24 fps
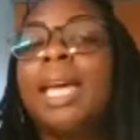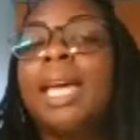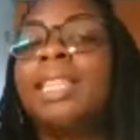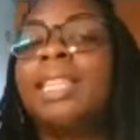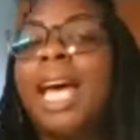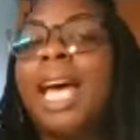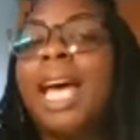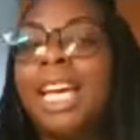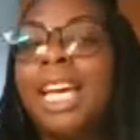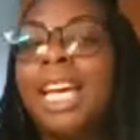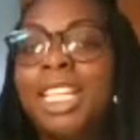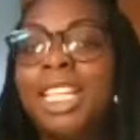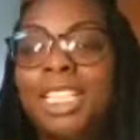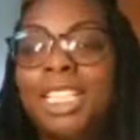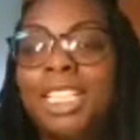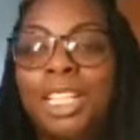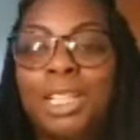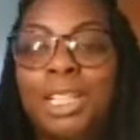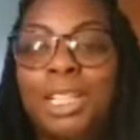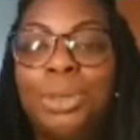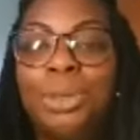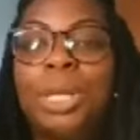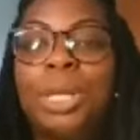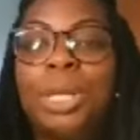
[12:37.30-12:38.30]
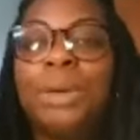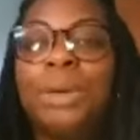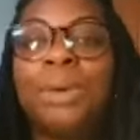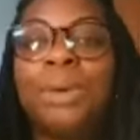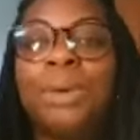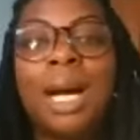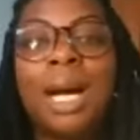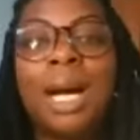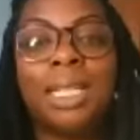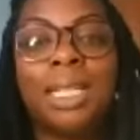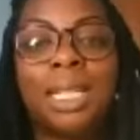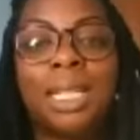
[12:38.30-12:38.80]
That can include,
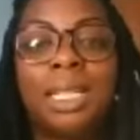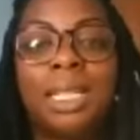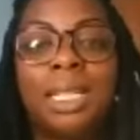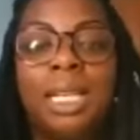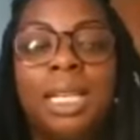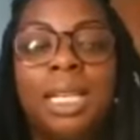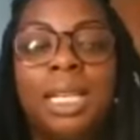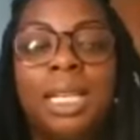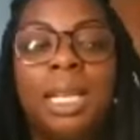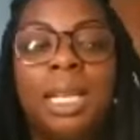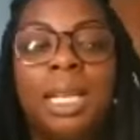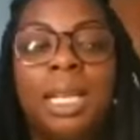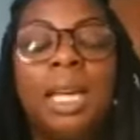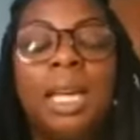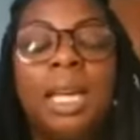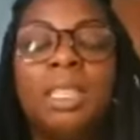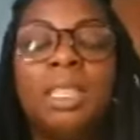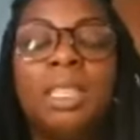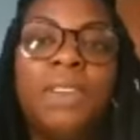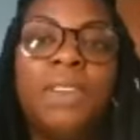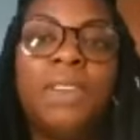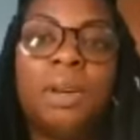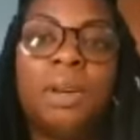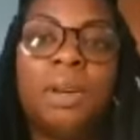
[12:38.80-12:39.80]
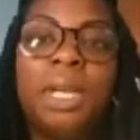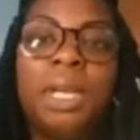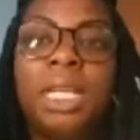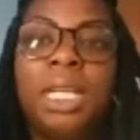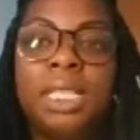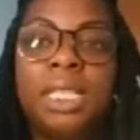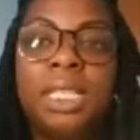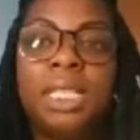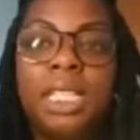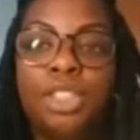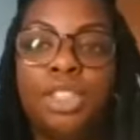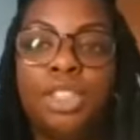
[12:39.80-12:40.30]
ironically, the very
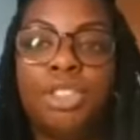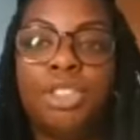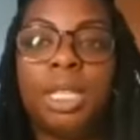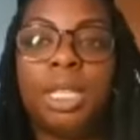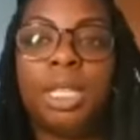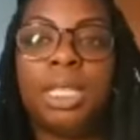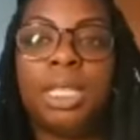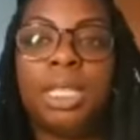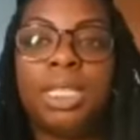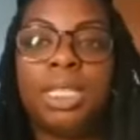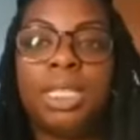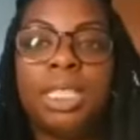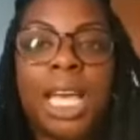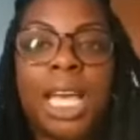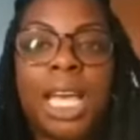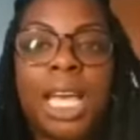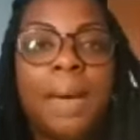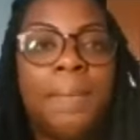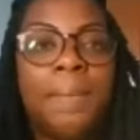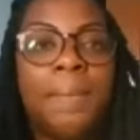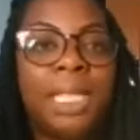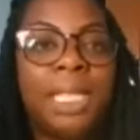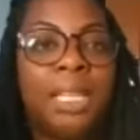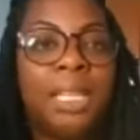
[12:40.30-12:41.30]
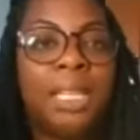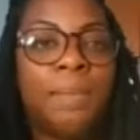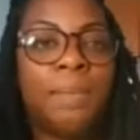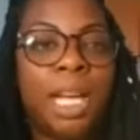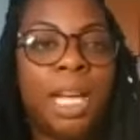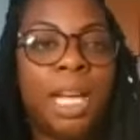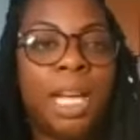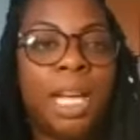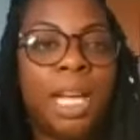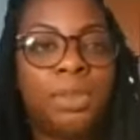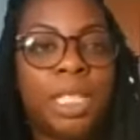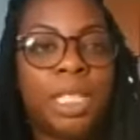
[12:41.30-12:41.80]
conditions that many
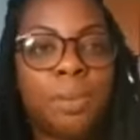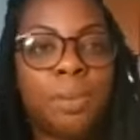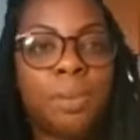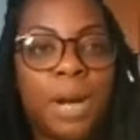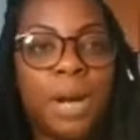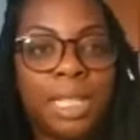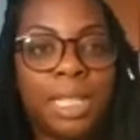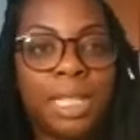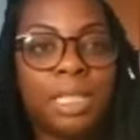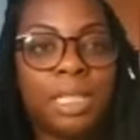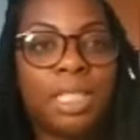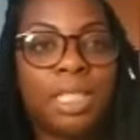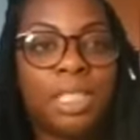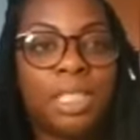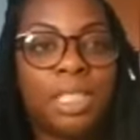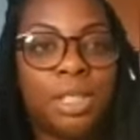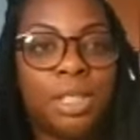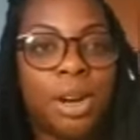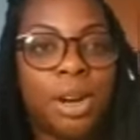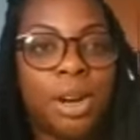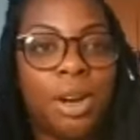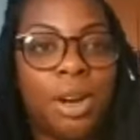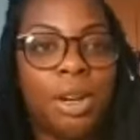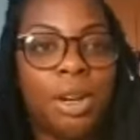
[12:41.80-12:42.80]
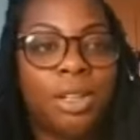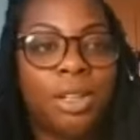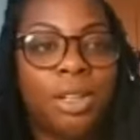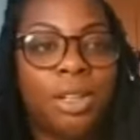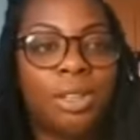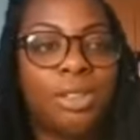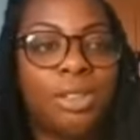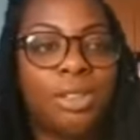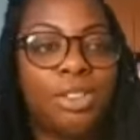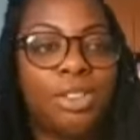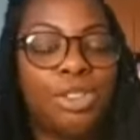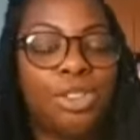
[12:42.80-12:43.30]
mindfulness practices are
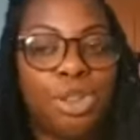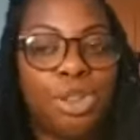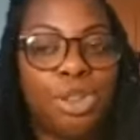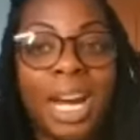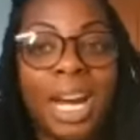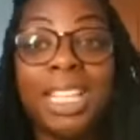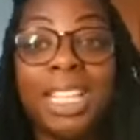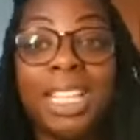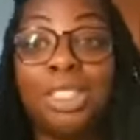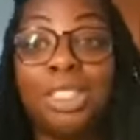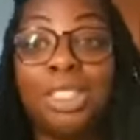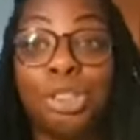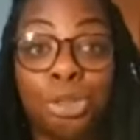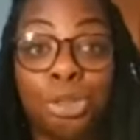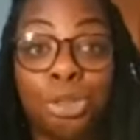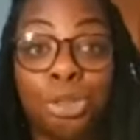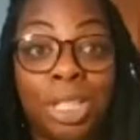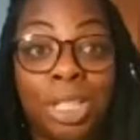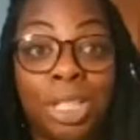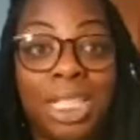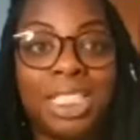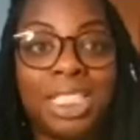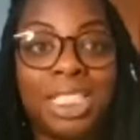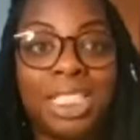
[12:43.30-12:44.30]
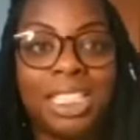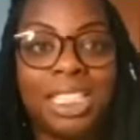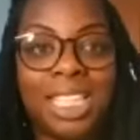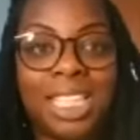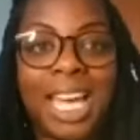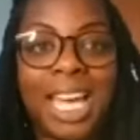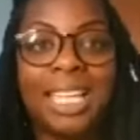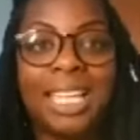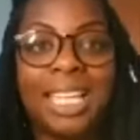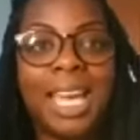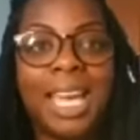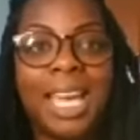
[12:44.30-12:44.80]
trying to treat,
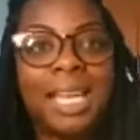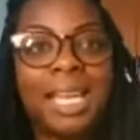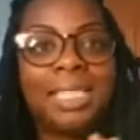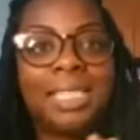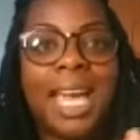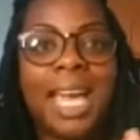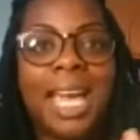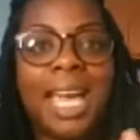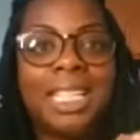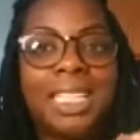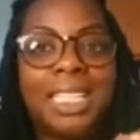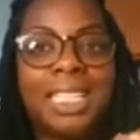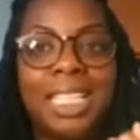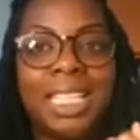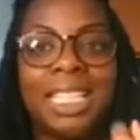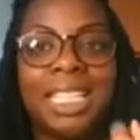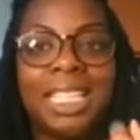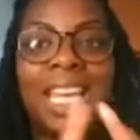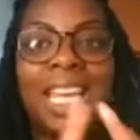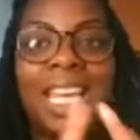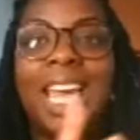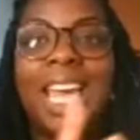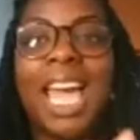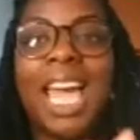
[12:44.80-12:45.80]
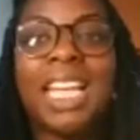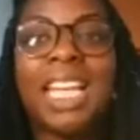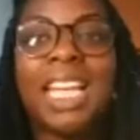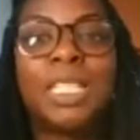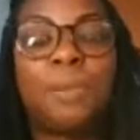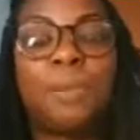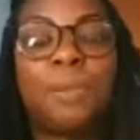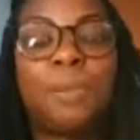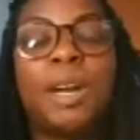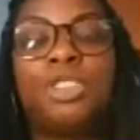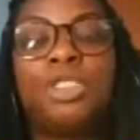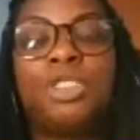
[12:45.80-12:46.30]
like anxiety and
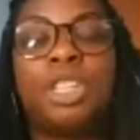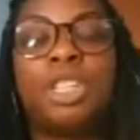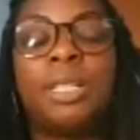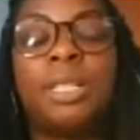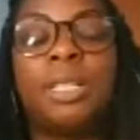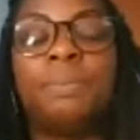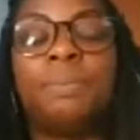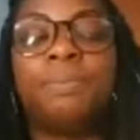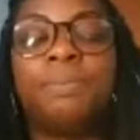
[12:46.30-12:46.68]
depression.